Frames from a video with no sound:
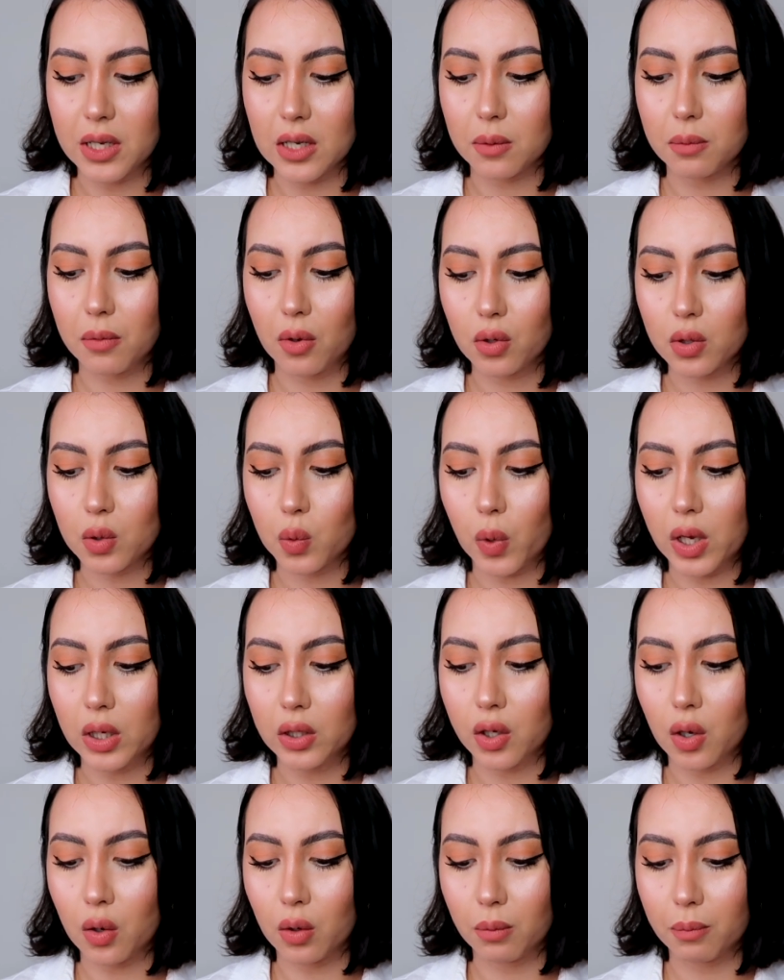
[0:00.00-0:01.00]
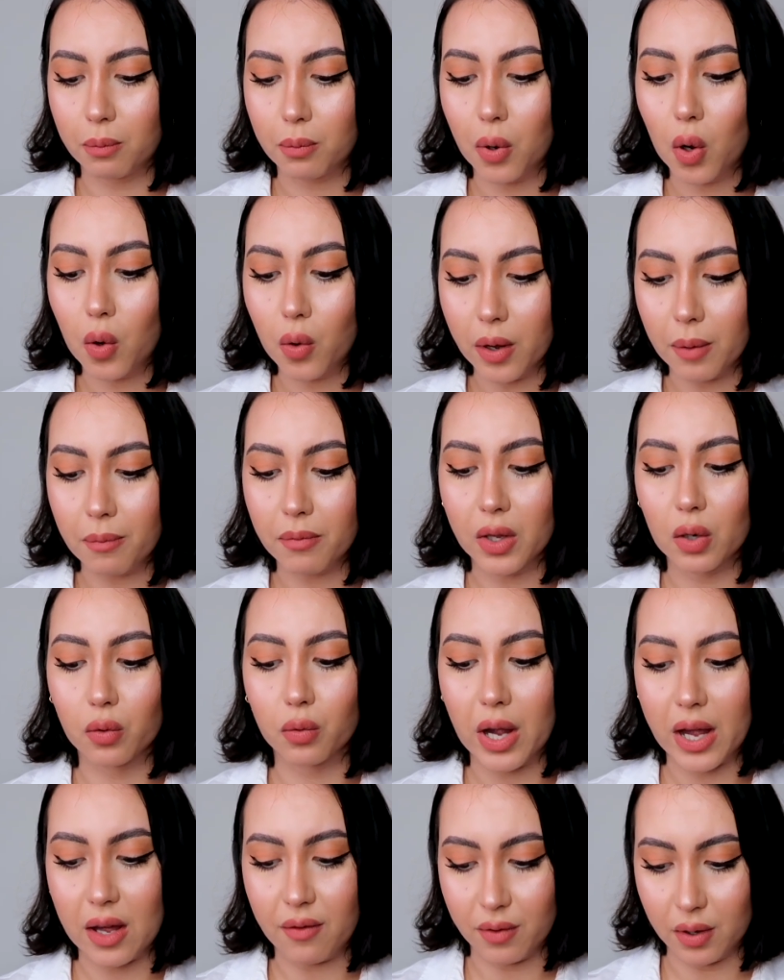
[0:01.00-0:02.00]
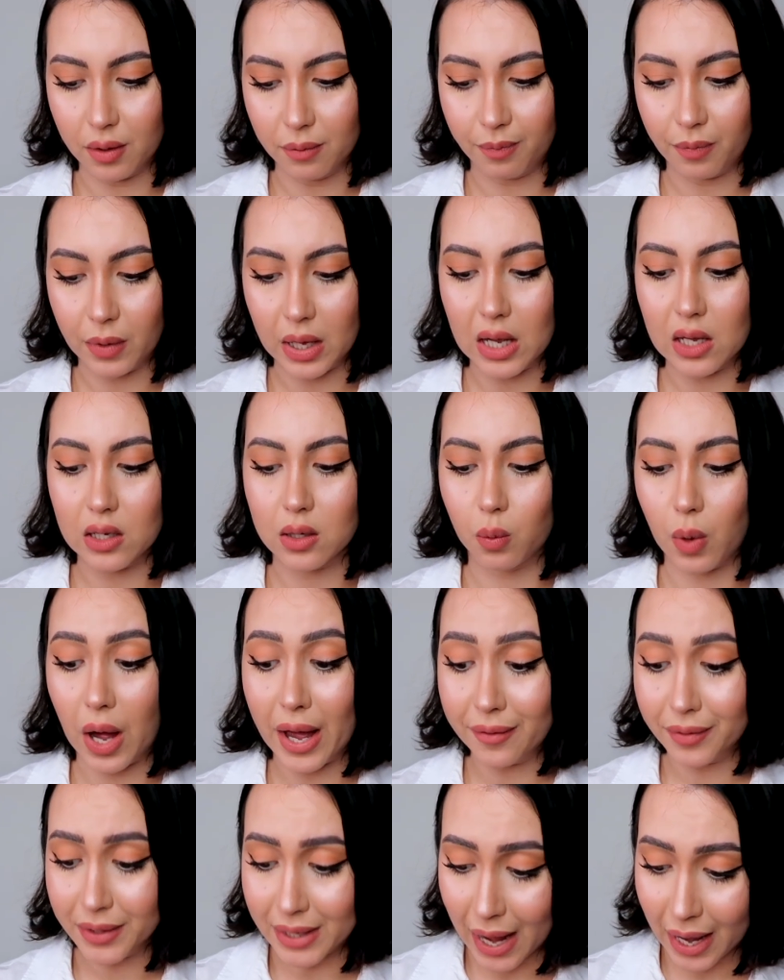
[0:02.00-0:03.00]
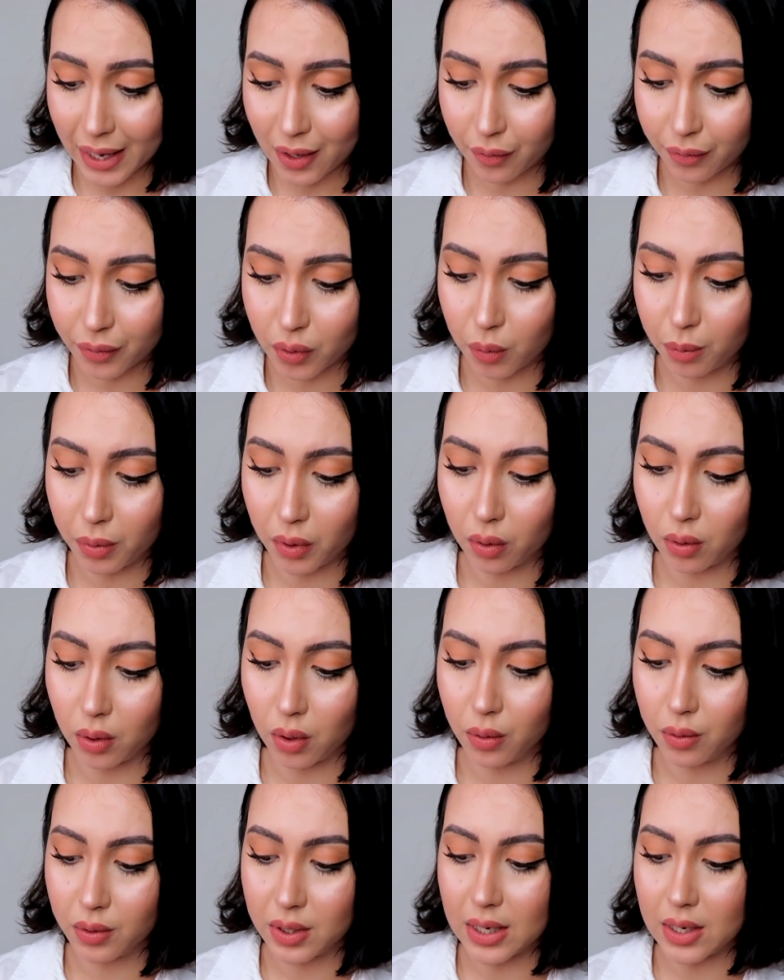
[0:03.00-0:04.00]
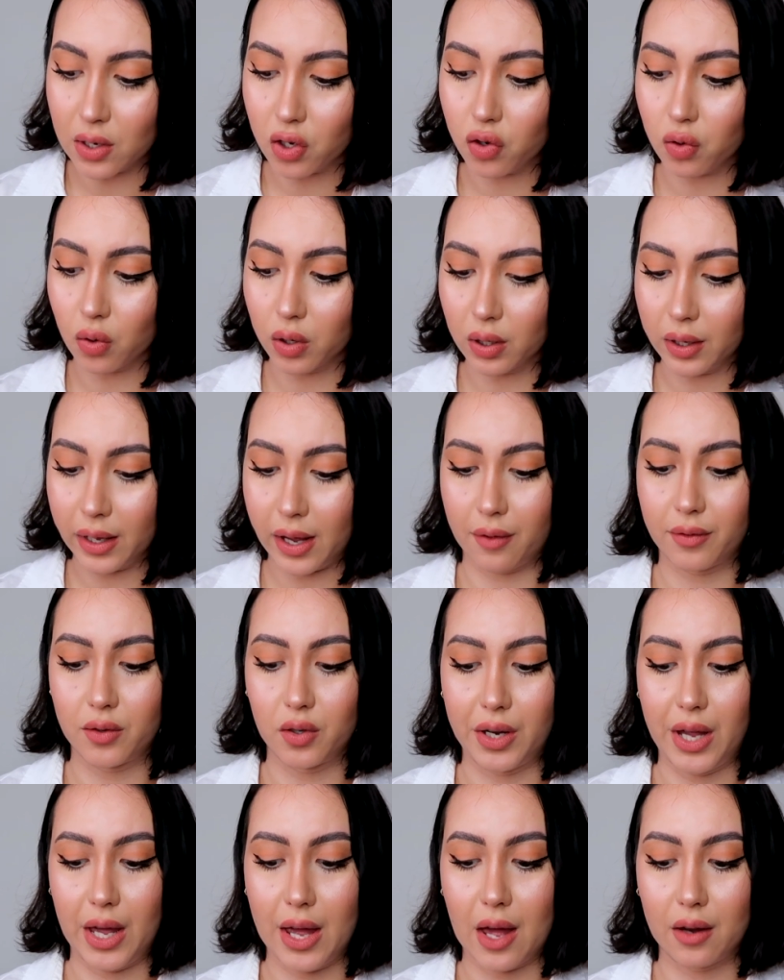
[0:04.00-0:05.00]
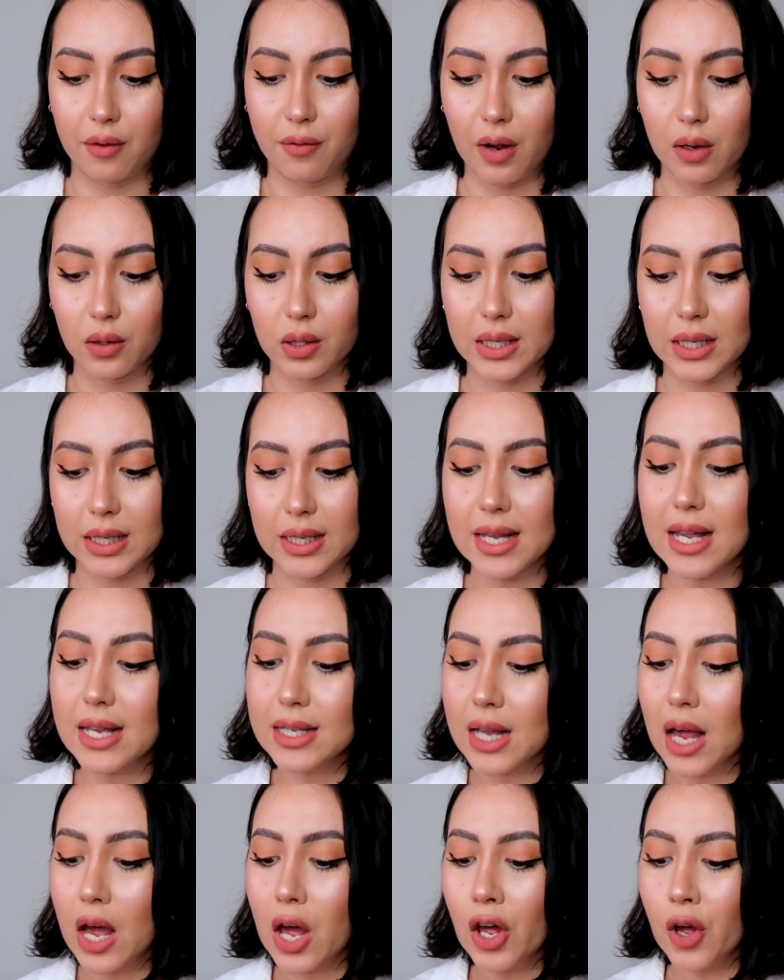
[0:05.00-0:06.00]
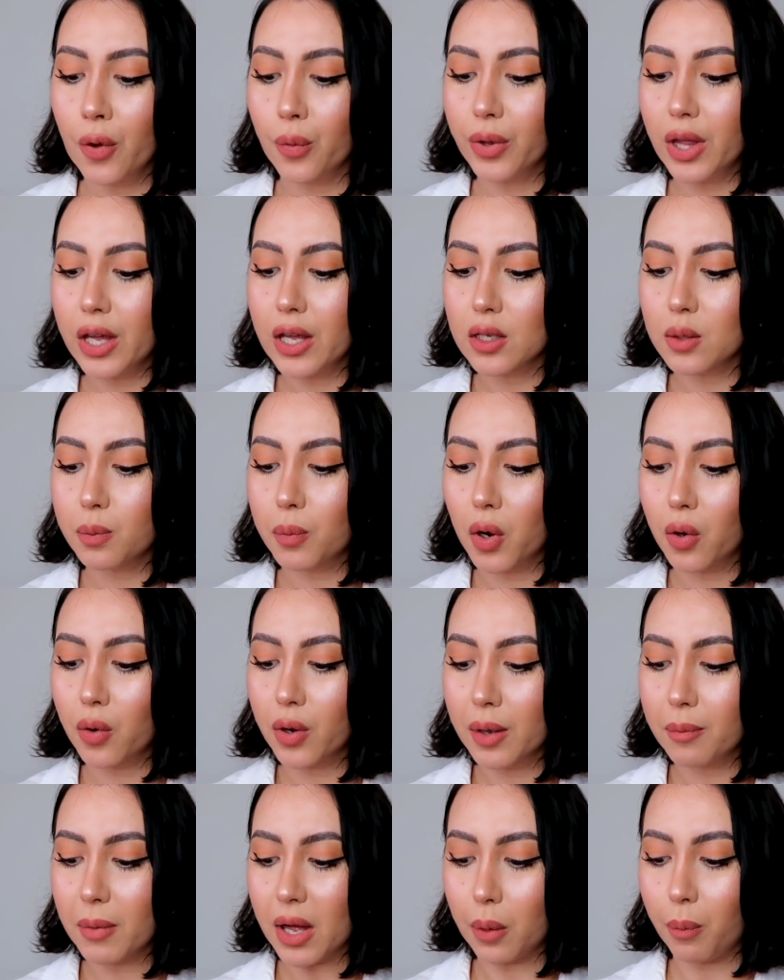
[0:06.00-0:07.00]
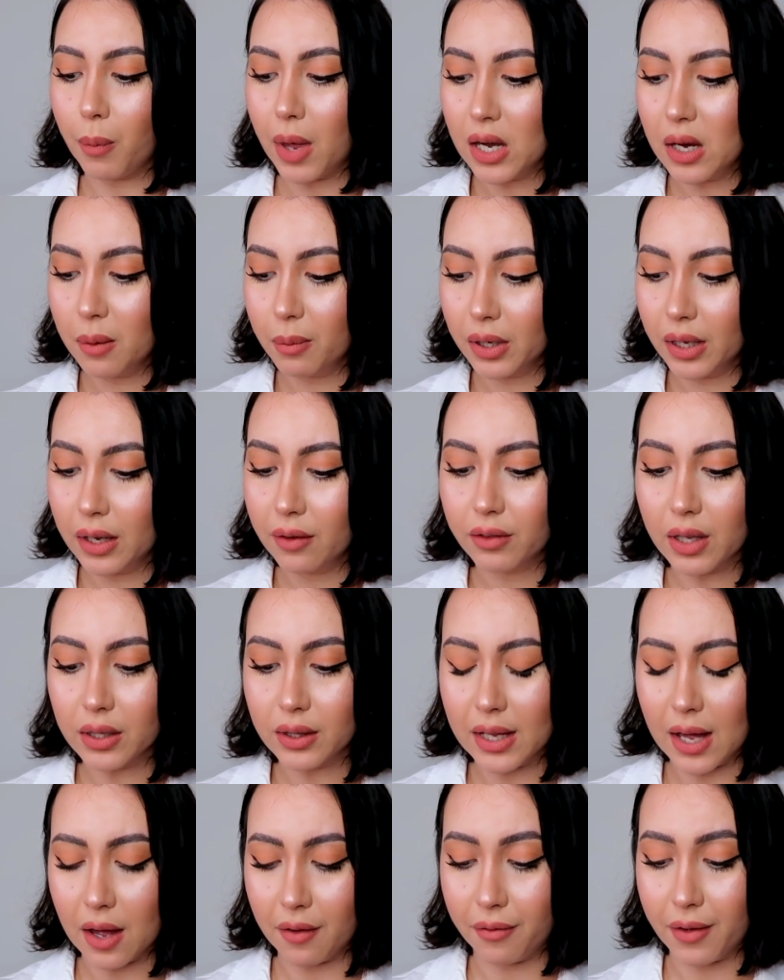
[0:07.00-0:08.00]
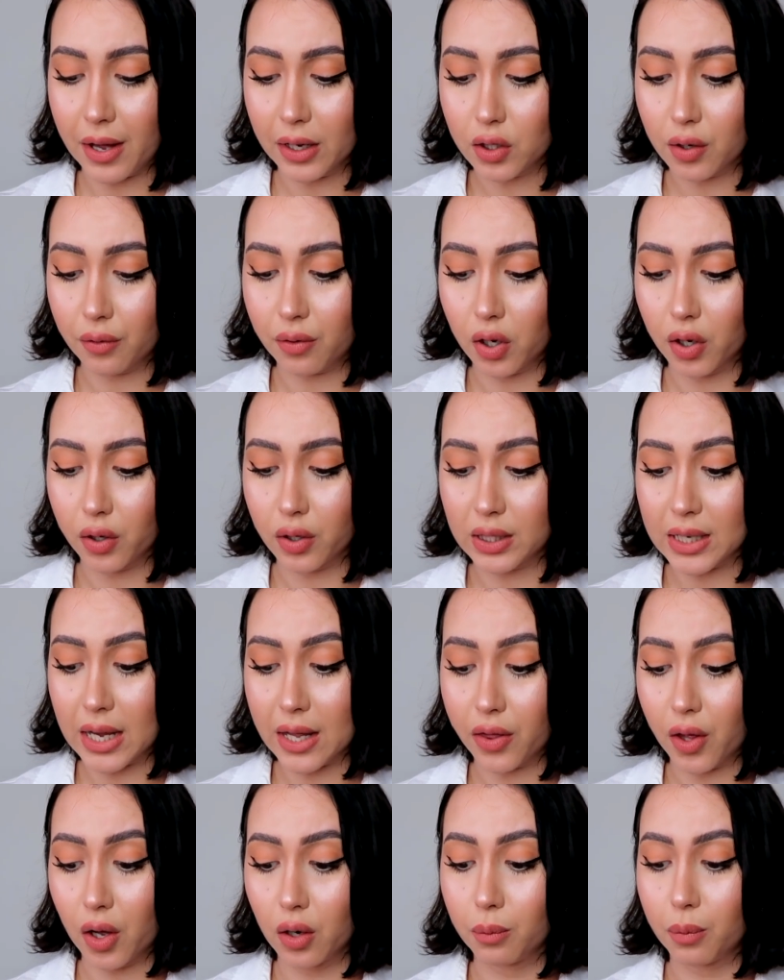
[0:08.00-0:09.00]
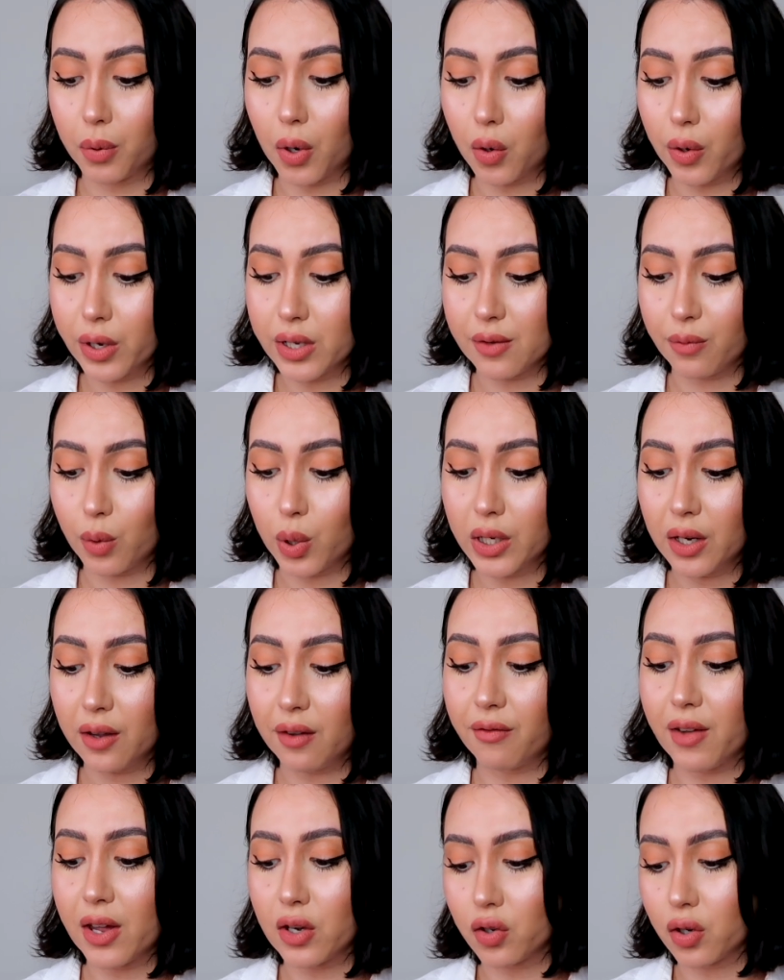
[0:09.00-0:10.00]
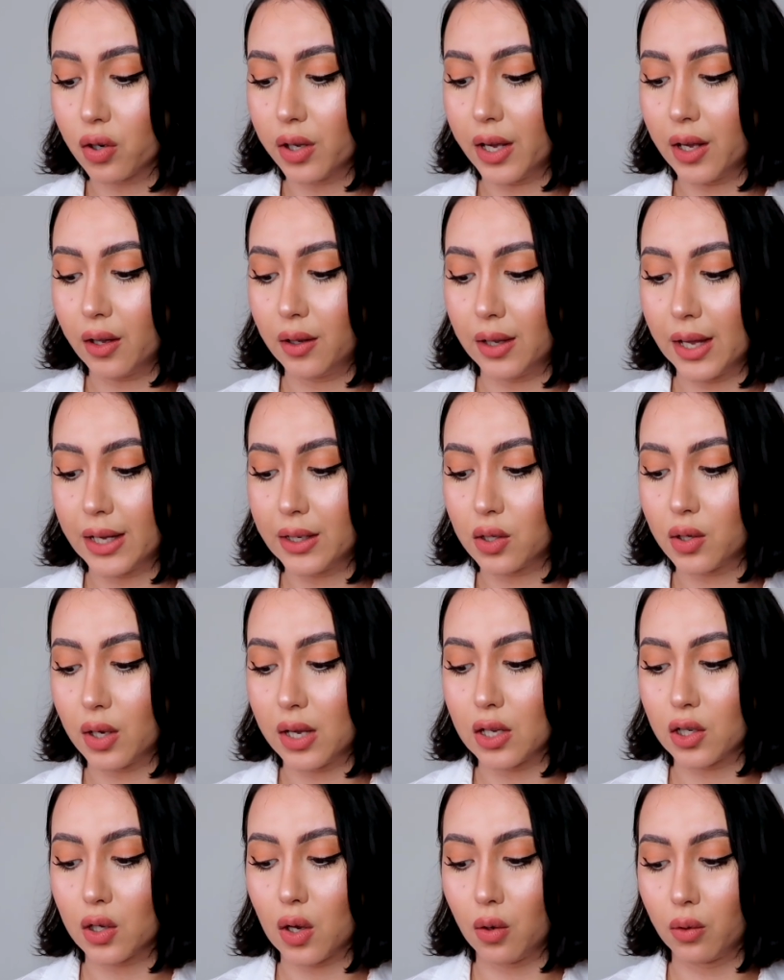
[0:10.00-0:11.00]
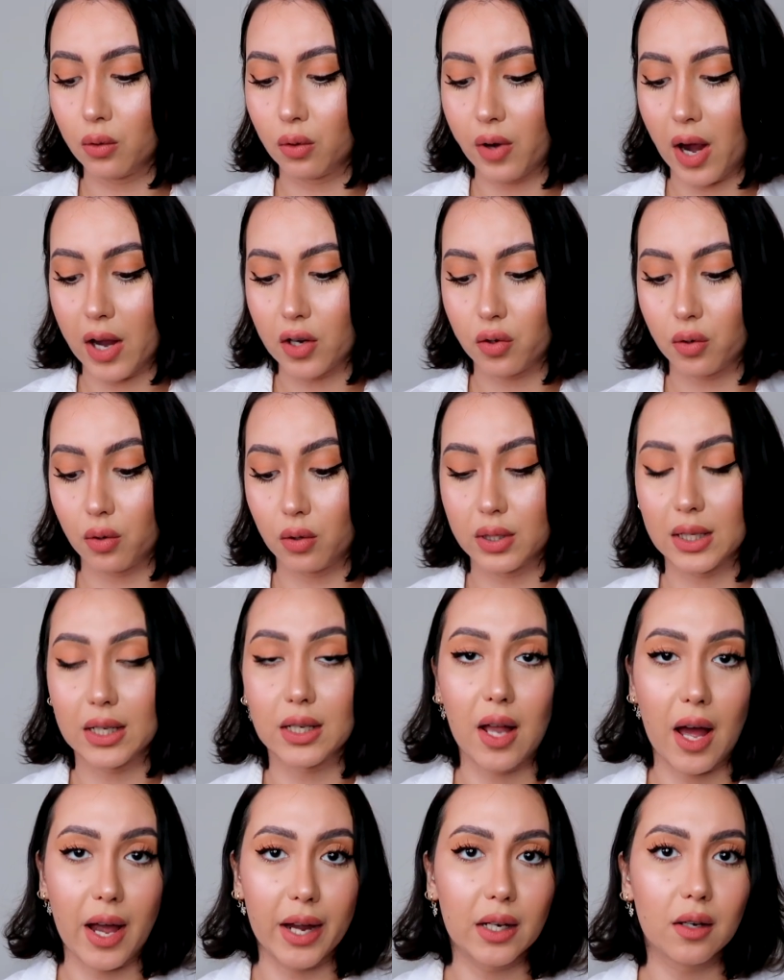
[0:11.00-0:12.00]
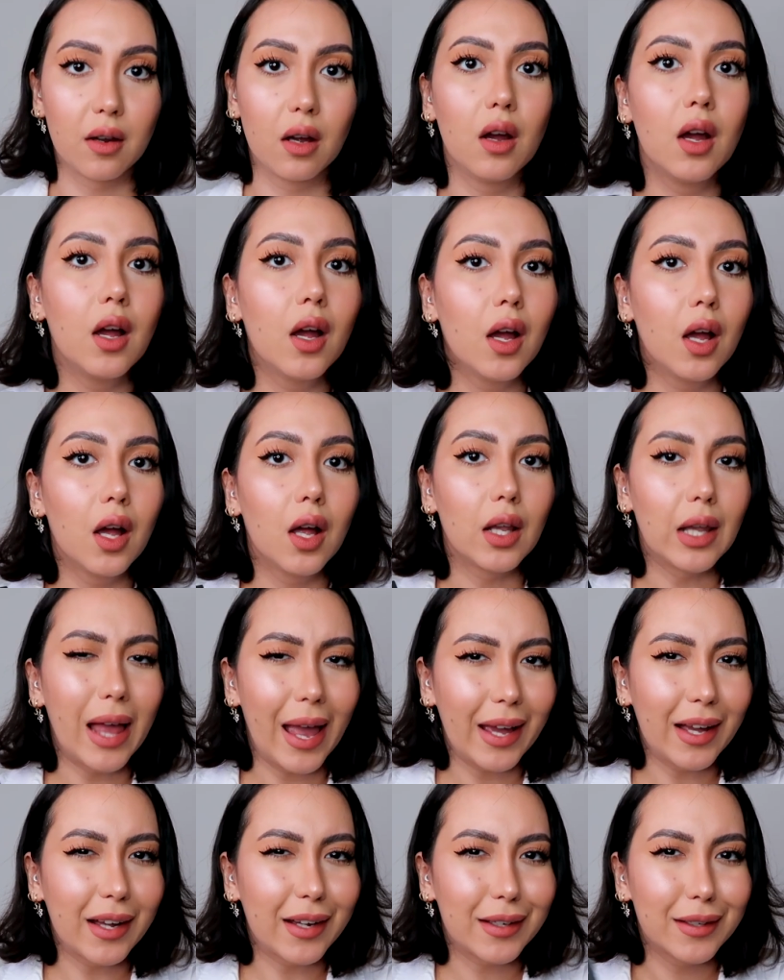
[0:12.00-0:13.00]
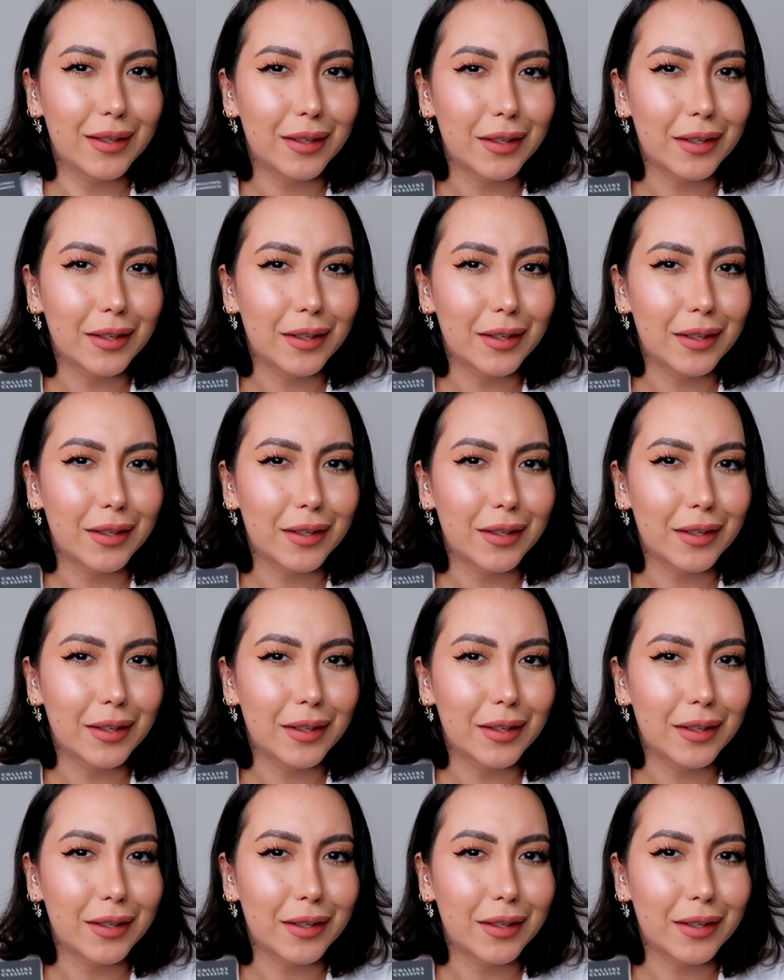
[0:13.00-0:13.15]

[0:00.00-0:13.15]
his most well-known poem, The Raven. His wife died of tuberculosis shortly after he had found success with his poem, and many believe that the effect of her death on Poe is what eventually led to his own gradual decline. Like,